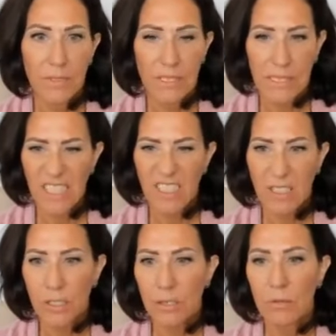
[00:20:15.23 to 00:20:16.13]
Things that
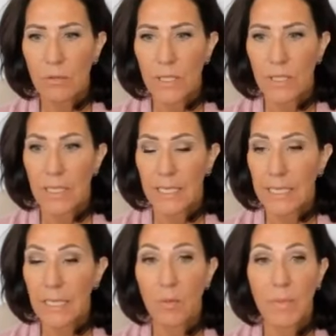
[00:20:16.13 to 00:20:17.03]
you
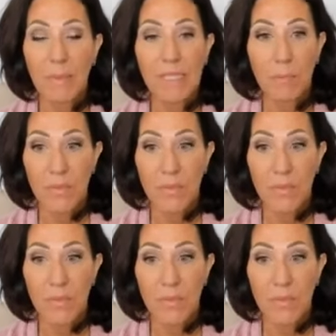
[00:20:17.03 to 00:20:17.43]
eat, or maybe some